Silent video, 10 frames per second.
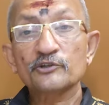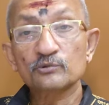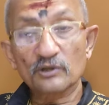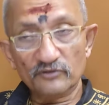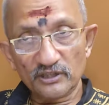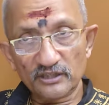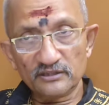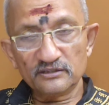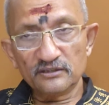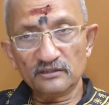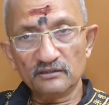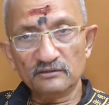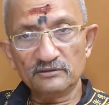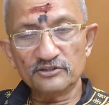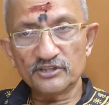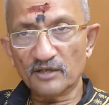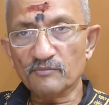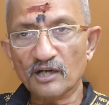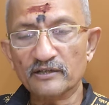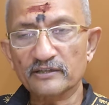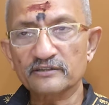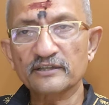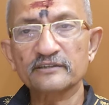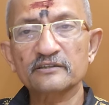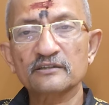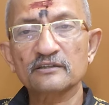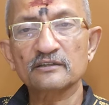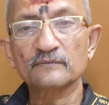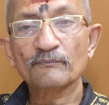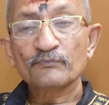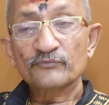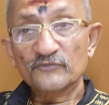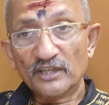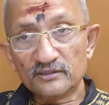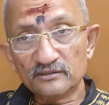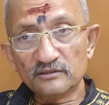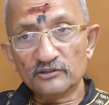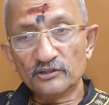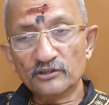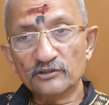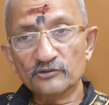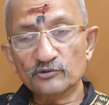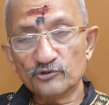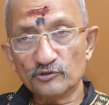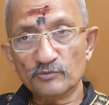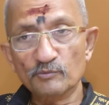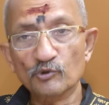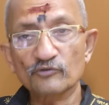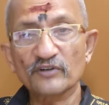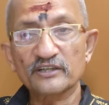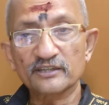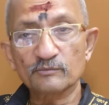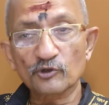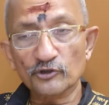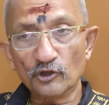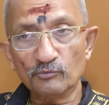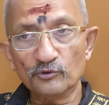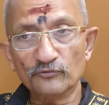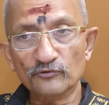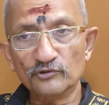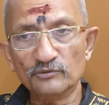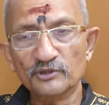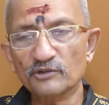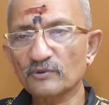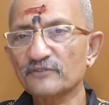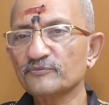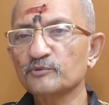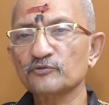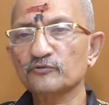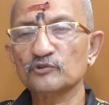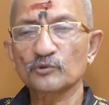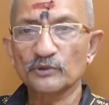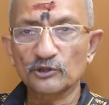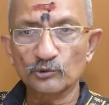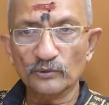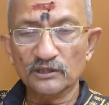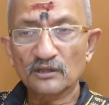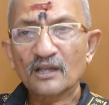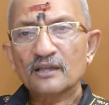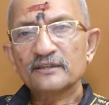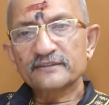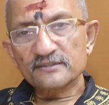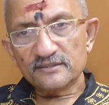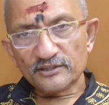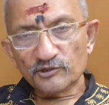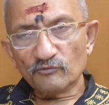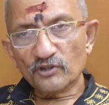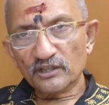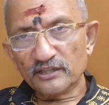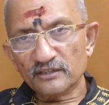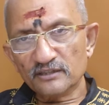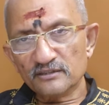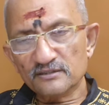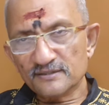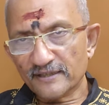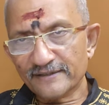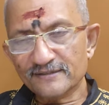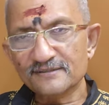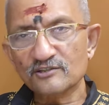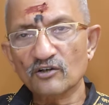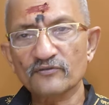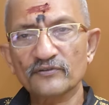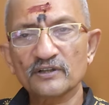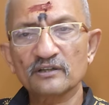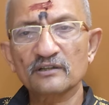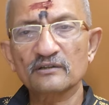you are working in the share market, and then you should be more worried about your portfolio, but your wife's portfolio will do well. Let us say you're working in sales of a